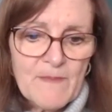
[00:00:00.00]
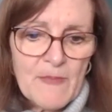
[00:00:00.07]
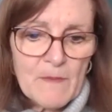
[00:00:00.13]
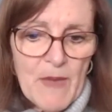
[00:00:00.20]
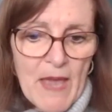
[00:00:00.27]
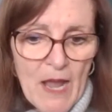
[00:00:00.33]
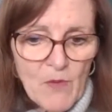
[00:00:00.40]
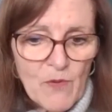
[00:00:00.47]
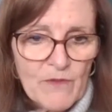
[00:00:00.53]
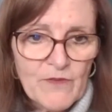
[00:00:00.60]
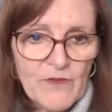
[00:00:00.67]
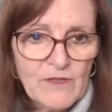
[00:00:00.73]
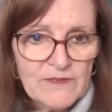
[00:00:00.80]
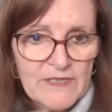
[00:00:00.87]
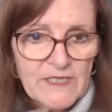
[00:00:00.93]

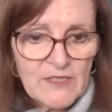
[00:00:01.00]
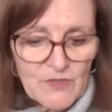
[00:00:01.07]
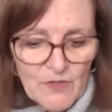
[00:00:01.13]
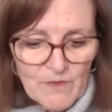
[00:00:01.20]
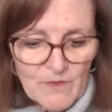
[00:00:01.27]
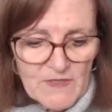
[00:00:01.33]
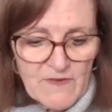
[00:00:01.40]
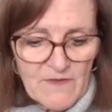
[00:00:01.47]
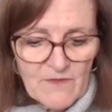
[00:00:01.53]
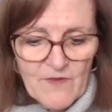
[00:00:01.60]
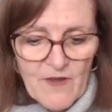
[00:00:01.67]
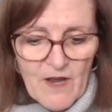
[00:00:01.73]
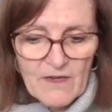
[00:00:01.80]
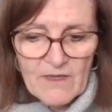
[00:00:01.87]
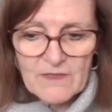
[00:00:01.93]
powerful in terms of
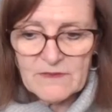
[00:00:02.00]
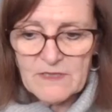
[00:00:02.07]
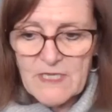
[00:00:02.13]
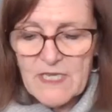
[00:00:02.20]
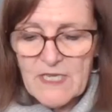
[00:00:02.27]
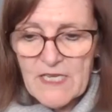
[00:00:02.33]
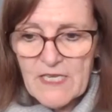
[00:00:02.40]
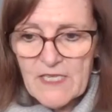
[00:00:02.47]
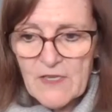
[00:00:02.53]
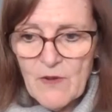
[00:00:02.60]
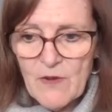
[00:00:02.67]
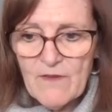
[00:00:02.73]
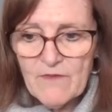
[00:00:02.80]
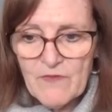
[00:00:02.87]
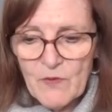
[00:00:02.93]
our,
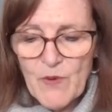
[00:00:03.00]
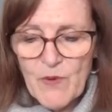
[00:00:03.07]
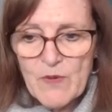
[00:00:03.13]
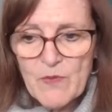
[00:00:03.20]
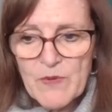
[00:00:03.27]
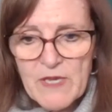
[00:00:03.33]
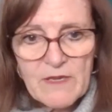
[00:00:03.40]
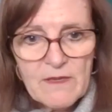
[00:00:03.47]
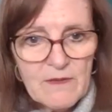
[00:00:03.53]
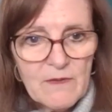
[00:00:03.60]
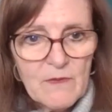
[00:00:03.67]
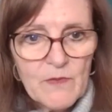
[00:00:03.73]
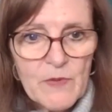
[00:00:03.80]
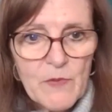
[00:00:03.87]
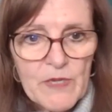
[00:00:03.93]
of the way we
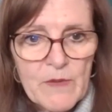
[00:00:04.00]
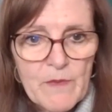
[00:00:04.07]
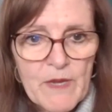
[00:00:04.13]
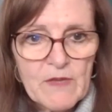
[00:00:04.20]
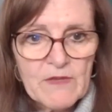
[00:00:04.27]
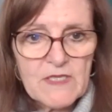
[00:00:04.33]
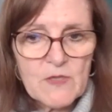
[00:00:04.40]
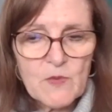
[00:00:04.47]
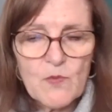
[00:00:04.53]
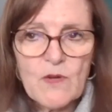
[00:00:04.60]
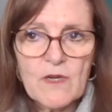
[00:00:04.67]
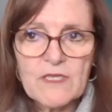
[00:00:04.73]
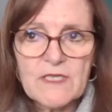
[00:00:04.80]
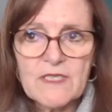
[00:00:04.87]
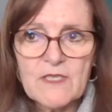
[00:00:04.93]
went about this
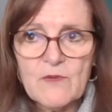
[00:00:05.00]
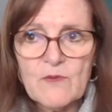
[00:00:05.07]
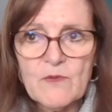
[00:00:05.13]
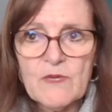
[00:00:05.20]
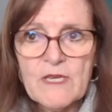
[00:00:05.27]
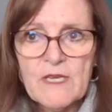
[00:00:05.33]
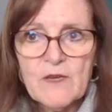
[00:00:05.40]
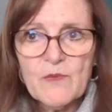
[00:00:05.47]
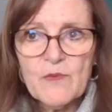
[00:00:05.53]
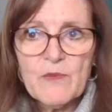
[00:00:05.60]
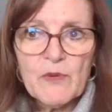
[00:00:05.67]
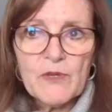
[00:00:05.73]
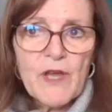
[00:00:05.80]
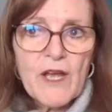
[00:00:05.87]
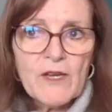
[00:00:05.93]
work. So we were
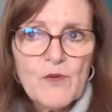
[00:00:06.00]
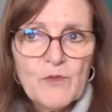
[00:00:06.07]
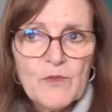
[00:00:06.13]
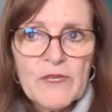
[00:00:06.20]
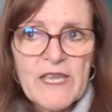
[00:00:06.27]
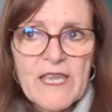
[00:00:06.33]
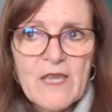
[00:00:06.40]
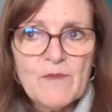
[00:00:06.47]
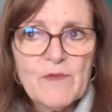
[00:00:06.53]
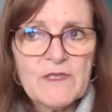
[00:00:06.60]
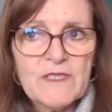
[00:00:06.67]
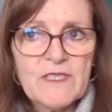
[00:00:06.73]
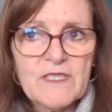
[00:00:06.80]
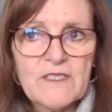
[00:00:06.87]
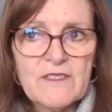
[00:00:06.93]
not only able
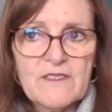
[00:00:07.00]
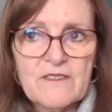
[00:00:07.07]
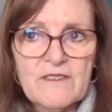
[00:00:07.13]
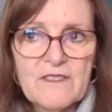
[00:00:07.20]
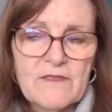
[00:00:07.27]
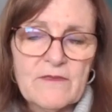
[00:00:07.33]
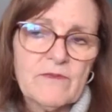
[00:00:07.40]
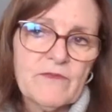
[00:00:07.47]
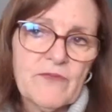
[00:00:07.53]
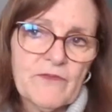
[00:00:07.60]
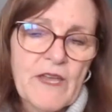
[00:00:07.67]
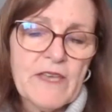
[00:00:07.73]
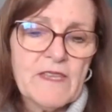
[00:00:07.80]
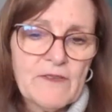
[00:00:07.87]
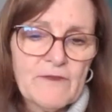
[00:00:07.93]
to
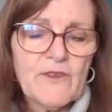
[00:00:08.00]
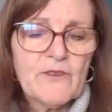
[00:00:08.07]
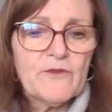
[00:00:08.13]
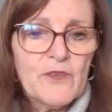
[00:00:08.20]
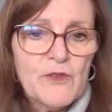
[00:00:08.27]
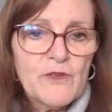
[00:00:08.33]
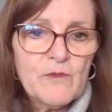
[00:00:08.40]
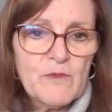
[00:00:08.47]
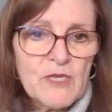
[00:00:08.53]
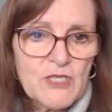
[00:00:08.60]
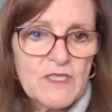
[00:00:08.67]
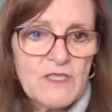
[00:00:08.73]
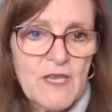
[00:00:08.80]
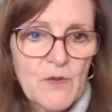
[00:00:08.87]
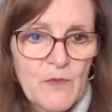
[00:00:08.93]
I think fulfill the
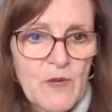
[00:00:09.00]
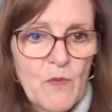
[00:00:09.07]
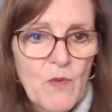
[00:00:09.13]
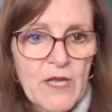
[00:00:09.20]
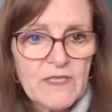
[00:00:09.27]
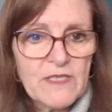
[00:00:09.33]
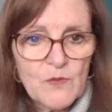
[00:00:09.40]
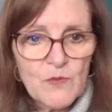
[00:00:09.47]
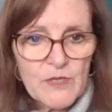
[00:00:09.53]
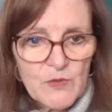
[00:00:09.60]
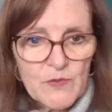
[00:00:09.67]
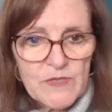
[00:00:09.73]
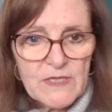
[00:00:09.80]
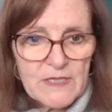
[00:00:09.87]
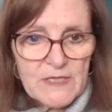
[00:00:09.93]
mission that we wanted, which
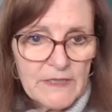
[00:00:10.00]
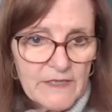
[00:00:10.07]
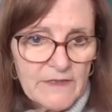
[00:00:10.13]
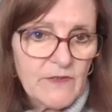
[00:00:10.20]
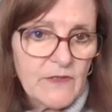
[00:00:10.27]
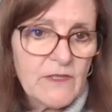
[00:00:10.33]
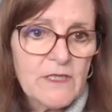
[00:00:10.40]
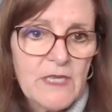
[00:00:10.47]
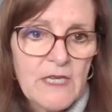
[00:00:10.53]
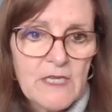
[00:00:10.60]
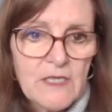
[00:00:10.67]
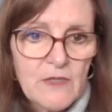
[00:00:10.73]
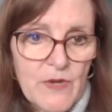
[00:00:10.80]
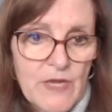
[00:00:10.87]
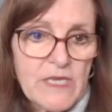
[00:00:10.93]
was deliver
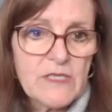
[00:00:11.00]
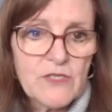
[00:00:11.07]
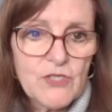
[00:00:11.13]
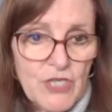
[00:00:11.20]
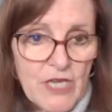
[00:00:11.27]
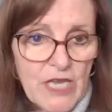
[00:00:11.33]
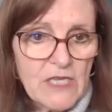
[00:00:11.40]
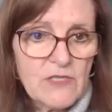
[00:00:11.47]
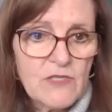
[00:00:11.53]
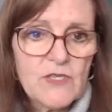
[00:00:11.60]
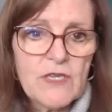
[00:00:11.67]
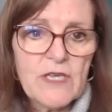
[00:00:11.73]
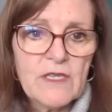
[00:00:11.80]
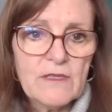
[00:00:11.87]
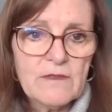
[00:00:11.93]
great change
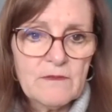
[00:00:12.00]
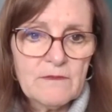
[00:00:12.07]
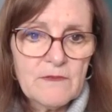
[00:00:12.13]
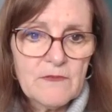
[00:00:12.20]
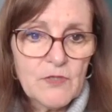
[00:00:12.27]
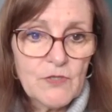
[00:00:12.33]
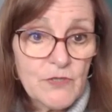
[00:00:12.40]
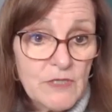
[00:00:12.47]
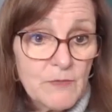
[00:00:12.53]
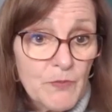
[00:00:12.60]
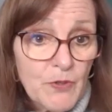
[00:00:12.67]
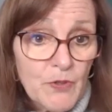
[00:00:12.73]
and good